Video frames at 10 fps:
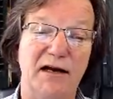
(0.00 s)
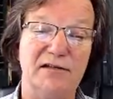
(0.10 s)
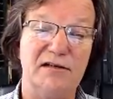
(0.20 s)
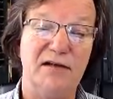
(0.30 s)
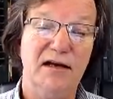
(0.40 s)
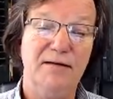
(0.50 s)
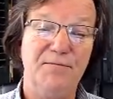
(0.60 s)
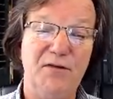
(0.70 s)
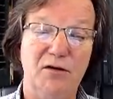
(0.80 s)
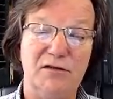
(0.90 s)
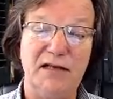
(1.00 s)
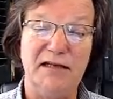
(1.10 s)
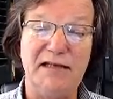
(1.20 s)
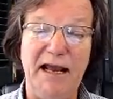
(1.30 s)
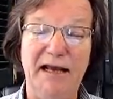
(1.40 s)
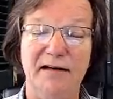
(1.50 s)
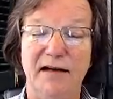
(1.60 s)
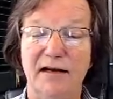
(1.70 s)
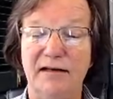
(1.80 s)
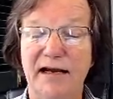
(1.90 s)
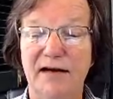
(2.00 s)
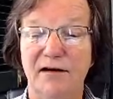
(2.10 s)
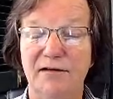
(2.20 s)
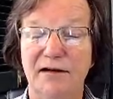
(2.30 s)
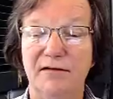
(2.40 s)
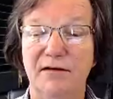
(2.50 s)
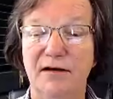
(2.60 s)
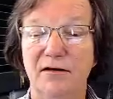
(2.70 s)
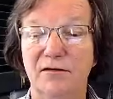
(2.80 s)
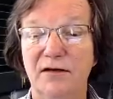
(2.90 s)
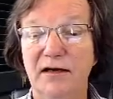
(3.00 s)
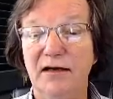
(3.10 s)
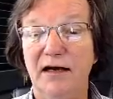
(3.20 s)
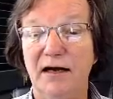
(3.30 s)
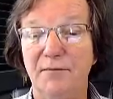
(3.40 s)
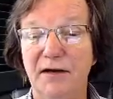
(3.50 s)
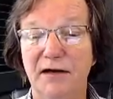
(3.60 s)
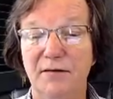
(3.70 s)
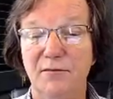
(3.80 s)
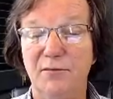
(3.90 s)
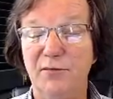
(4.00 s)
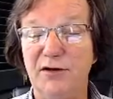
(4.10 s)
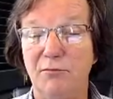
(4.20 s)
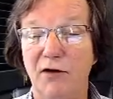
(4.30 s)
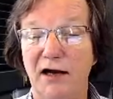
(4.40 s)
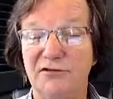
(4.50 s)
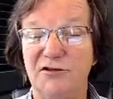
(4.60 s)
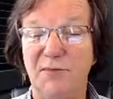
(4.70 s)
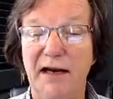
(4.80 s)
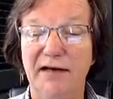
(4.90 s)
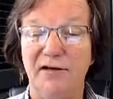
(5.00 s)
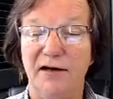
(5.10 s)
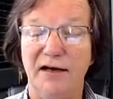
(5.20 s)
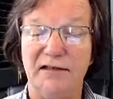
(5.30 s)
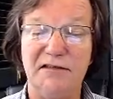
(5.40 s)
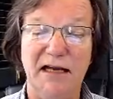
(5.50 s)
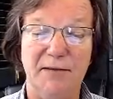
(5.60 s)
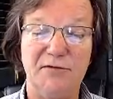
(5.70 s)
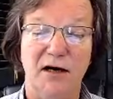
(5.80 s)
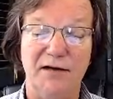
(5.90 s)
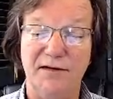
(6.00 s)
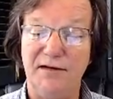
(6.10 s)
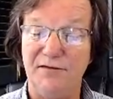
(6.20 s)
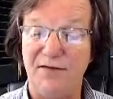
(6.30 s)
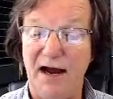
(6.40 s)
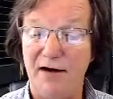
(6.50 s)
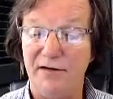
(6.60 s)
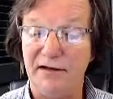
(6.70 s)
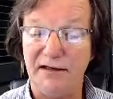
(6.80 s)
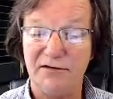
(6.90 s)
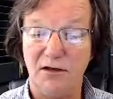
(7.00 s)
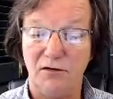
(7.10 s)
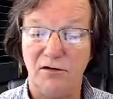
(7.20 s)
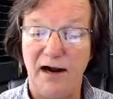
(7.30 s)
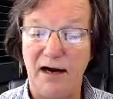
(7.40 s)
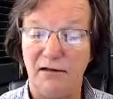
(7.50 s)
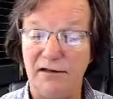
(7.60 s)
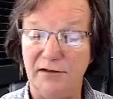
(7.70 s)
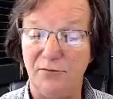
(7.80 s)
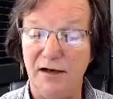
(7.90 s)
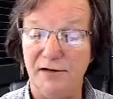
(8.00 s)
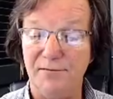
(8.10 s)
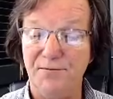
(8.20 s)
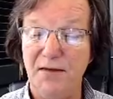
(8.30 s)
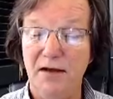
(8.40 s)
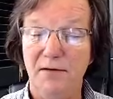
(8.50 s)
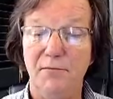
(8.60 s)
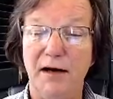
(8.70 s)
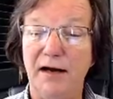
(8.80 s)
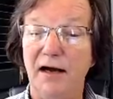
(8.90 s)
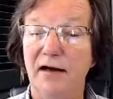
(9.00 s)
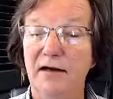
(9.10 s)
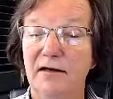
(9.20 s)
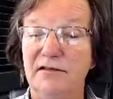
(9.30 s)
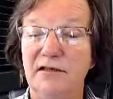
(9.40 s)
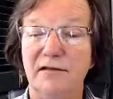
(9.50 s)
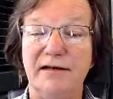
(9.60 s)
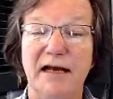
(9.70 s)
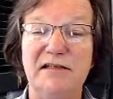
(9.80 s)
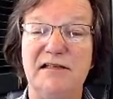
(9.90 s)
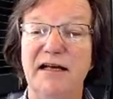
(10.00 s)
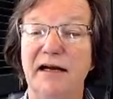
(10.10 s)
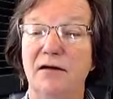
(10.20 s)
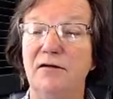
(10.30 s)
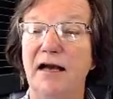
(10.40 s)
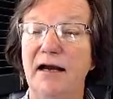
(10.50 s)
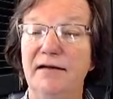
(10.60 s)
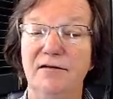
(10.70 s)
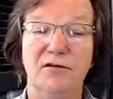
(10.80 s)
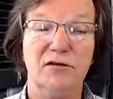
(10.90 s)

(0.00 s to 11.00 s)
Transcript: it's a, you know it's it's hand done later, and then you know um, uh, with a brush, it's painted on, not stamped on, and then they fire it and it gets all crackly and weird. But uh, still a nice thing, okay? Good